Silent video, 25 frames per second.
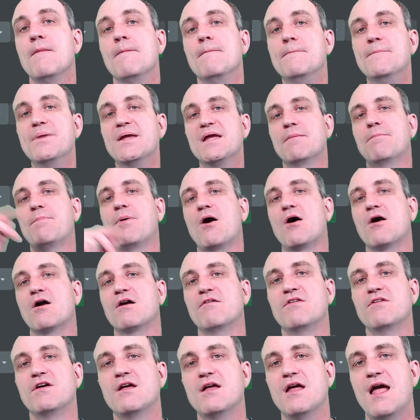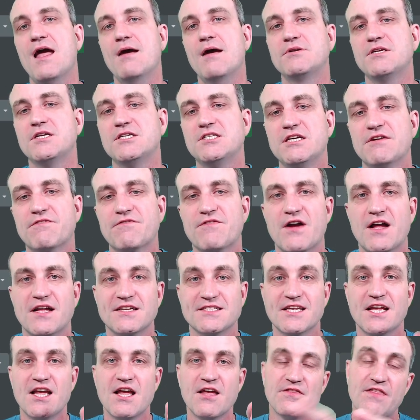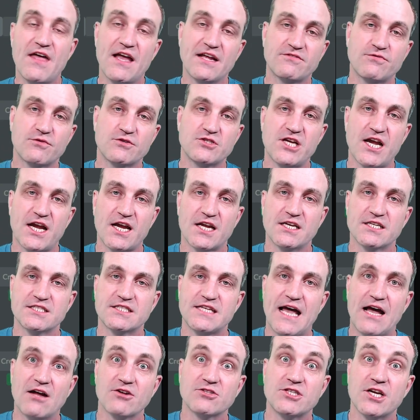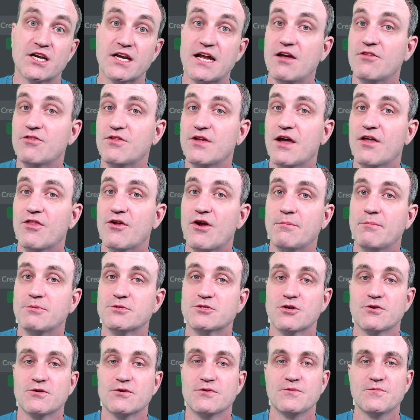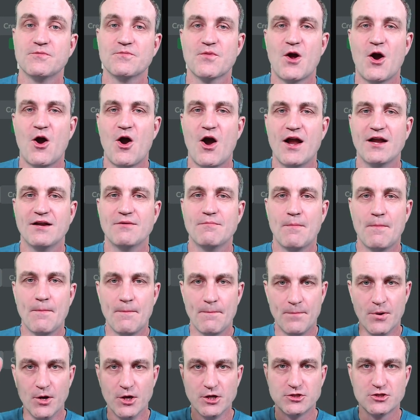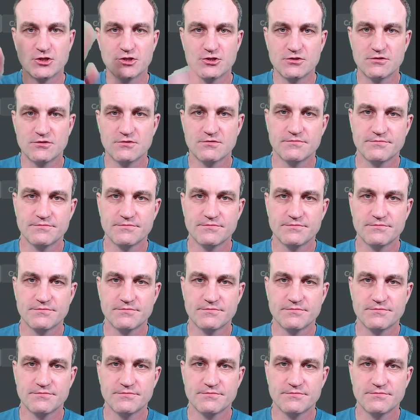Be a part of it, MTG Friends. Thanks for checking us out. Check out the other episode. All right, peace.